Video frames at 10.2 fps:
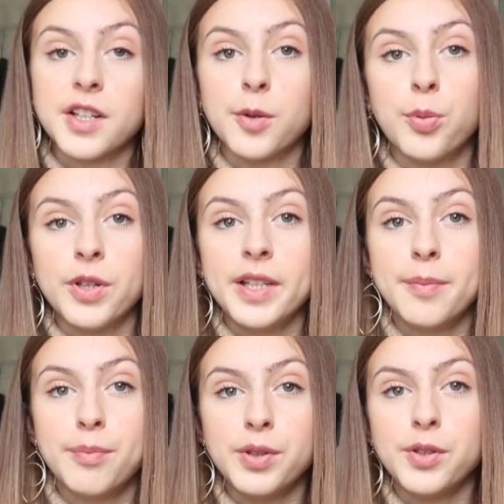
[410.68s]
the
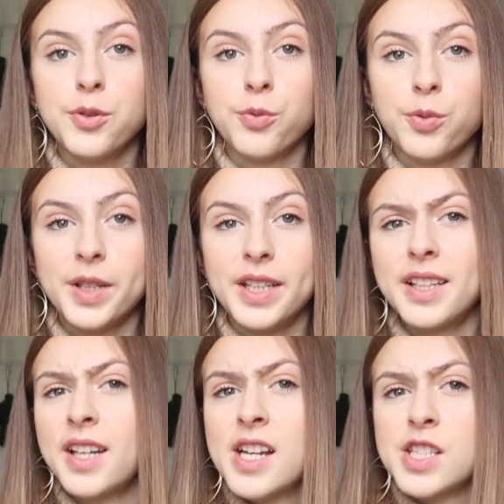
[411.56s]
Capri Blue
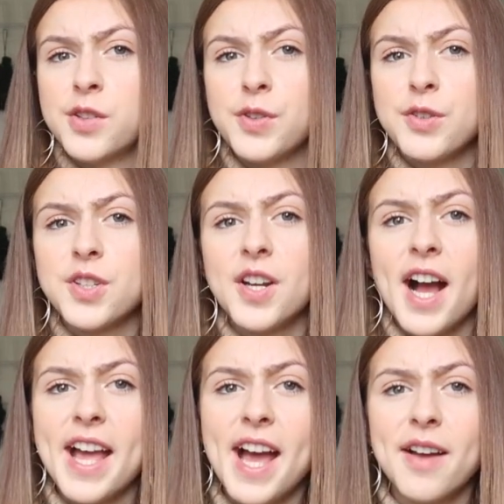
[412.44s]
Reed diffuser.
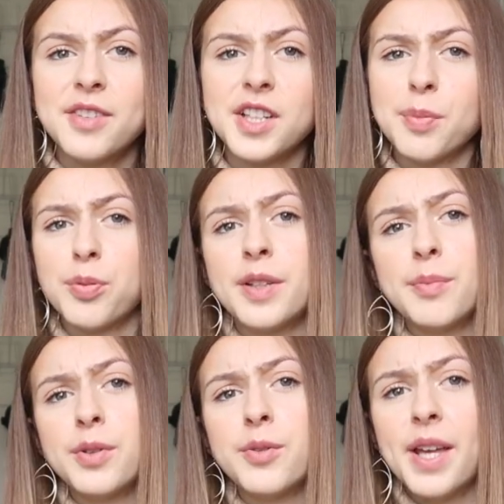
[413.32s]
I have the Capri
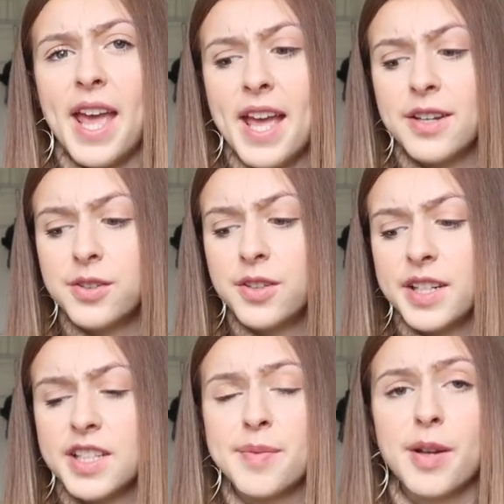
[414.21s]
Blue candle
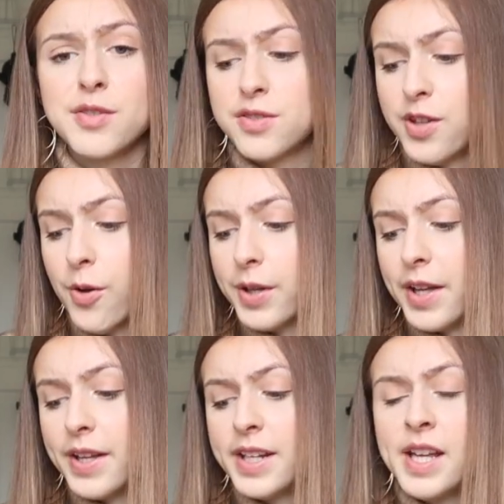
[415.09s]
and it smells so
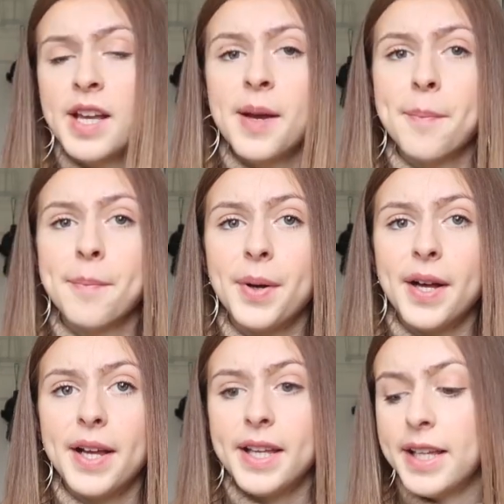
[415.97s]
good,
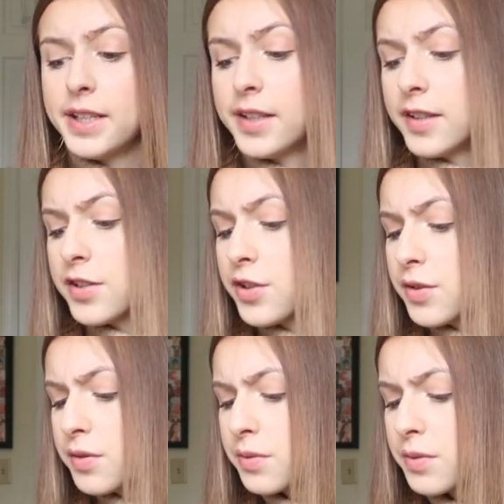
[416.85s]
but in the
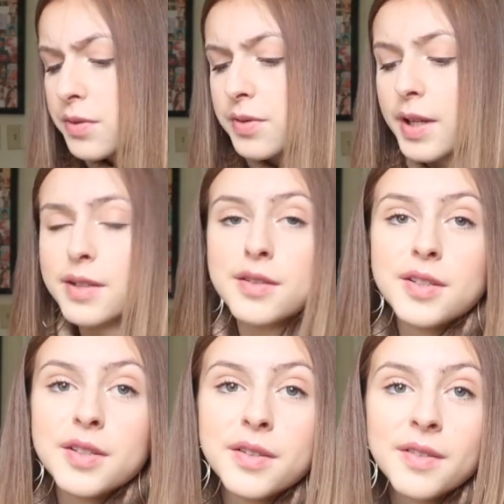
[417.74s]
scent,
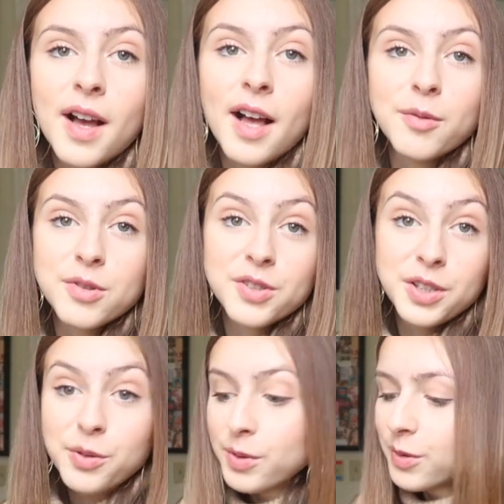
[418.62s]
I will show
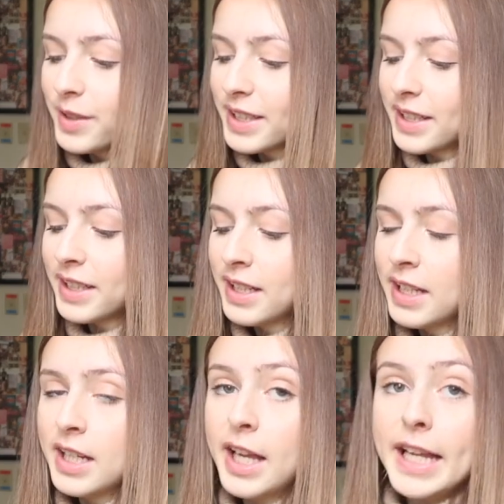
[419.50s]
you real quick.
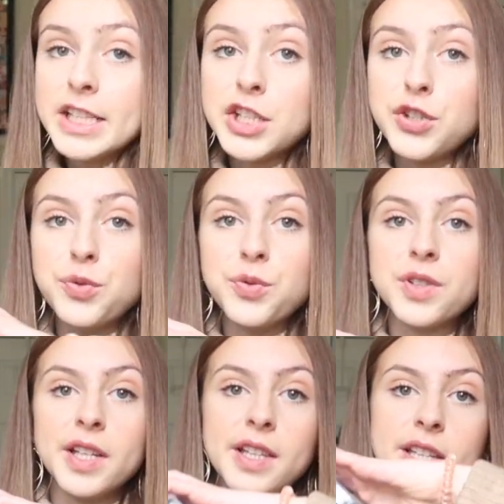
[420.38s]
It's
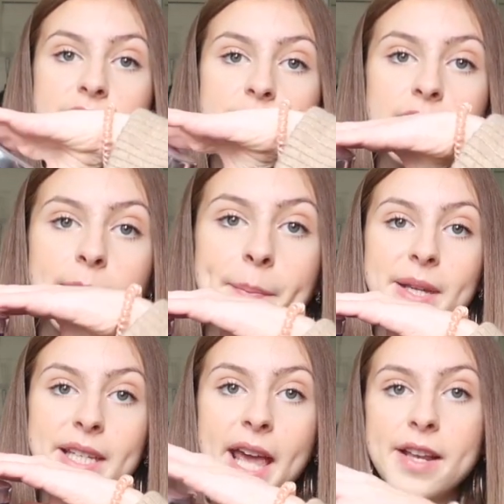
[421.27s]
huge. In this
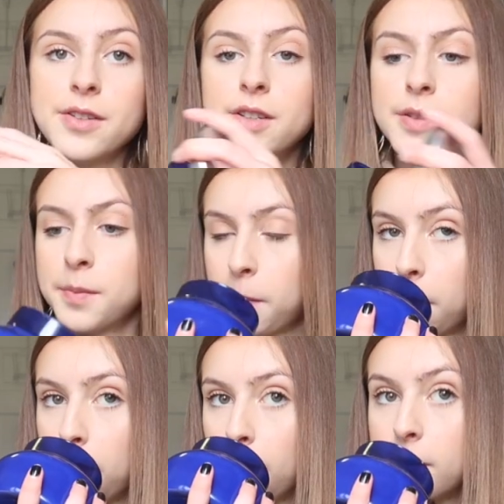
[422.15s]
big candle,
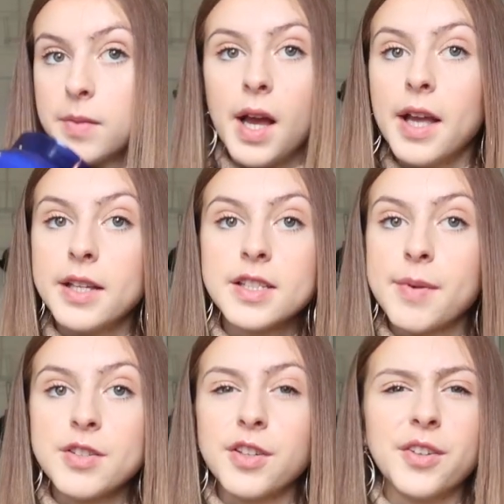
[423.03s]
it
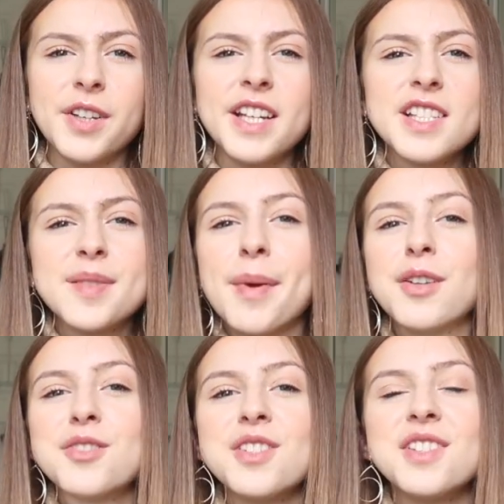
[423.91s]
smells so good. It
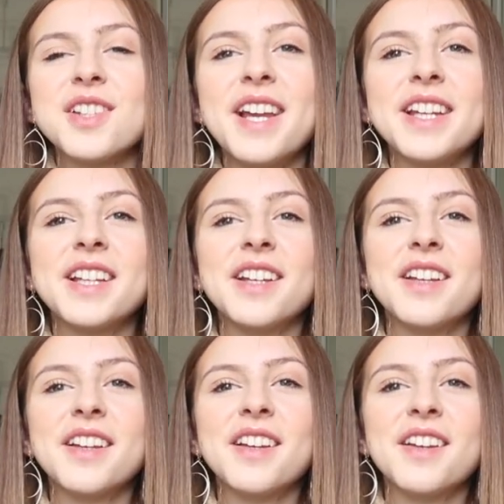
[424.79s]
smells just like
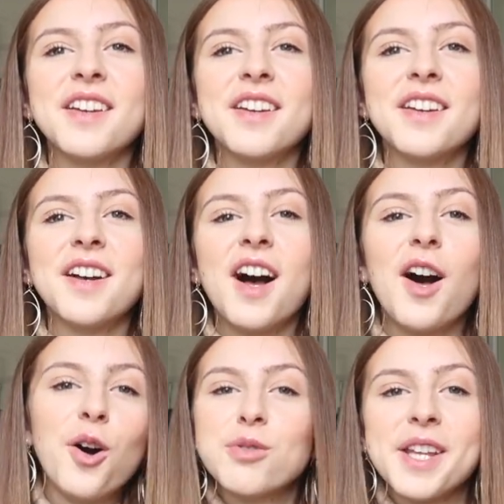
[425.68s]

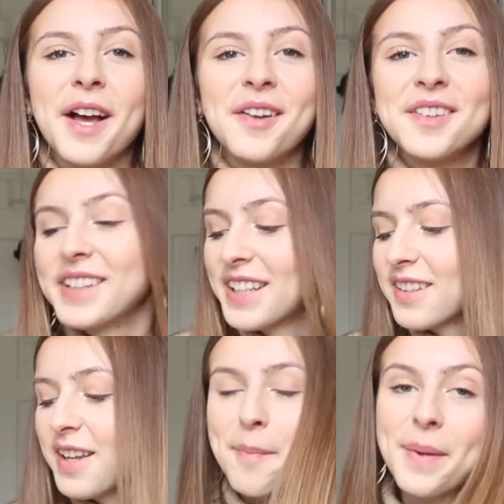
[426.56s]
a hotel, like
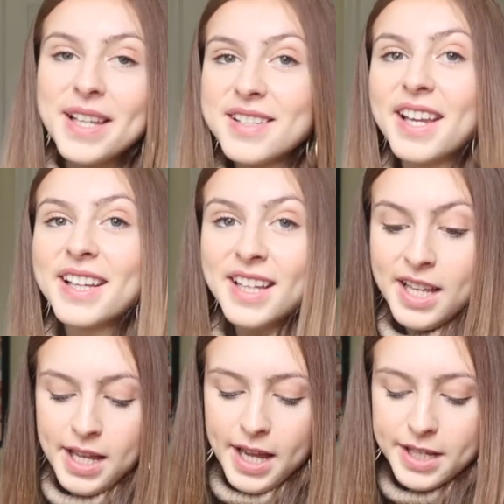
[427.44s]
amazing.
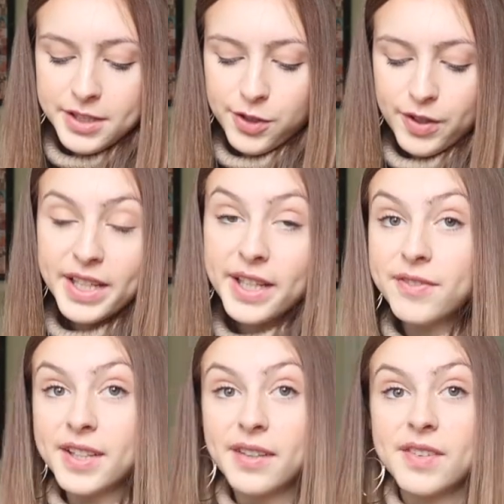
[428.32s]
It's a great
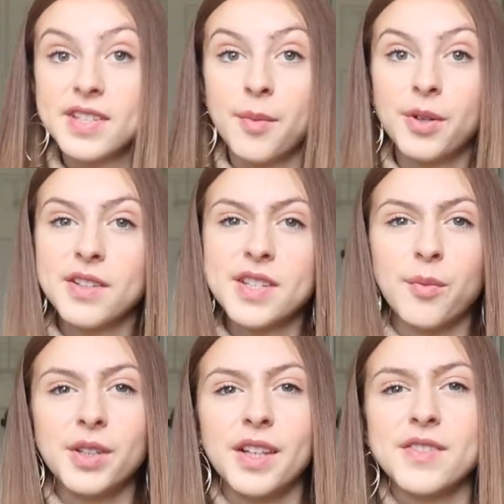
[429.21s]
gift to give to someone if
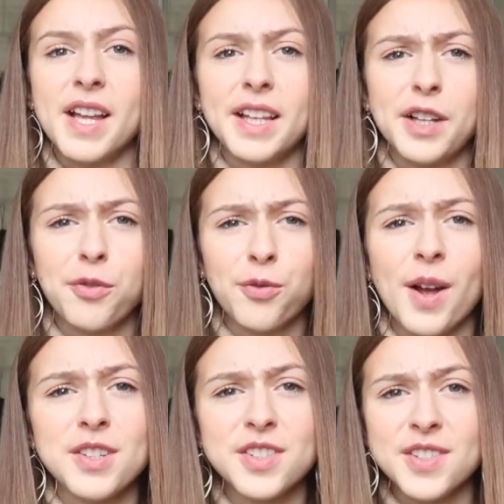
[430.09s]
someone loves that like
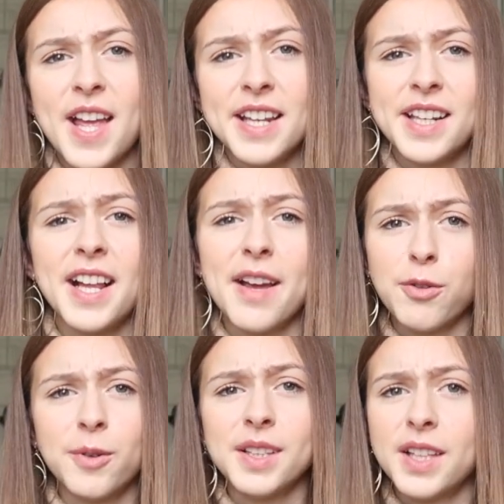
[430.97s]
fresh scent. Not
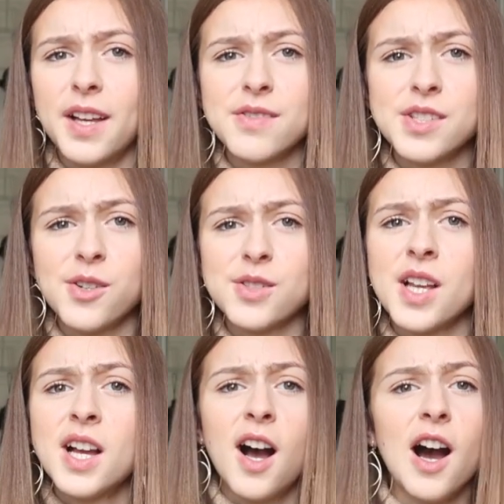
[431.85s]
everyone loves those
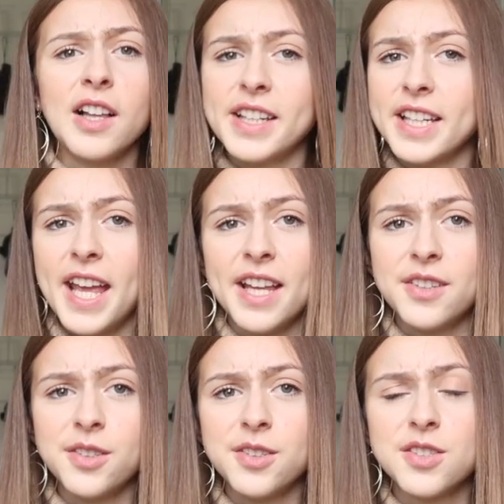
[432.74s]
holiday
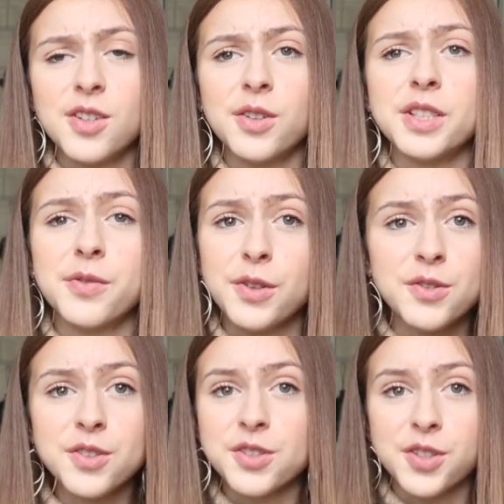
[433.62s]
candles, so a
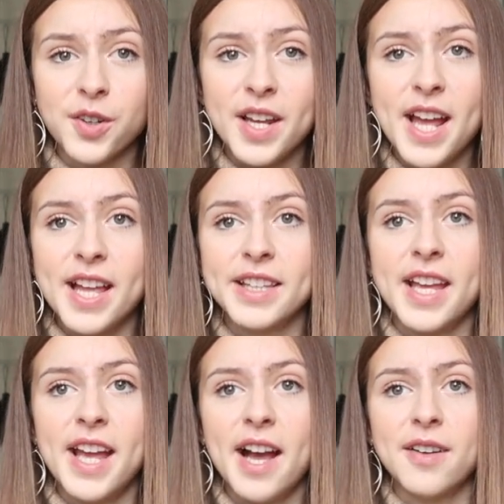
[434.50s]
diffuser is great, and
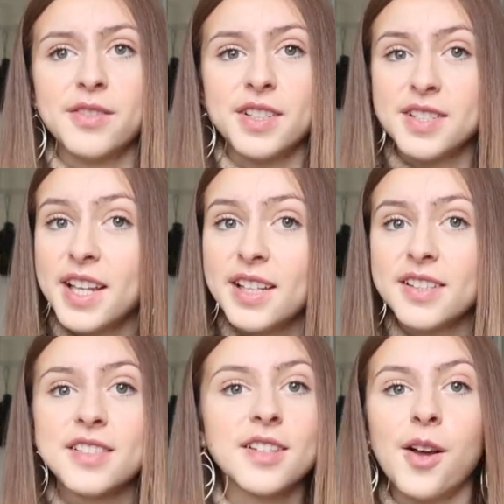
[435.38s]
they have the
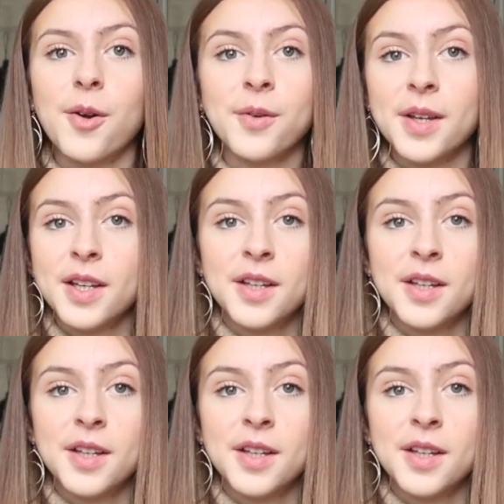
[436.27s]
sticks, so